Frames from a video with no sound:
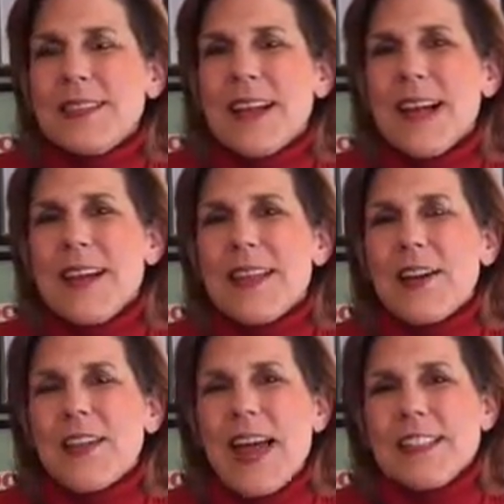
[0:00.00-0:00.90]
Uh, they're
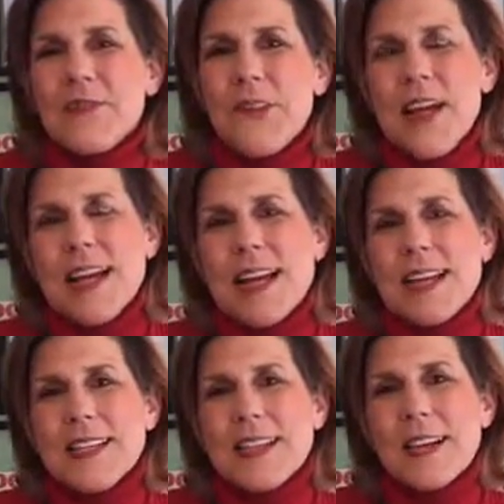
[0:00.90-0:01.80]
classified
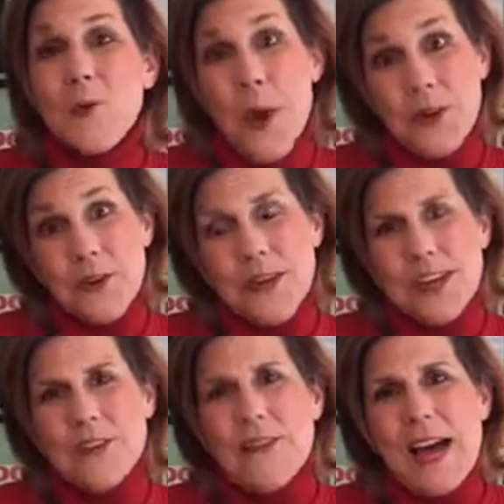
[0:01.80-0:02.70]
as water
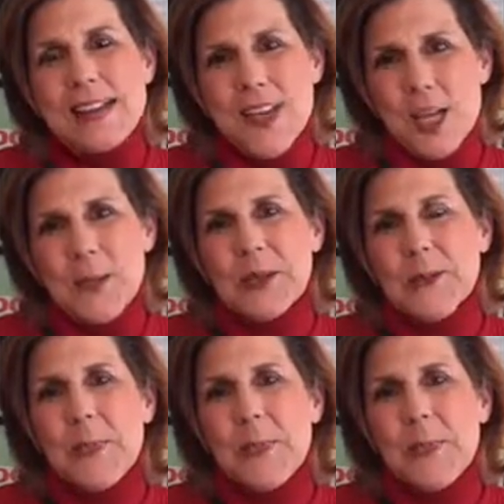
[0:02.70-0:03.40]
and fat soluble.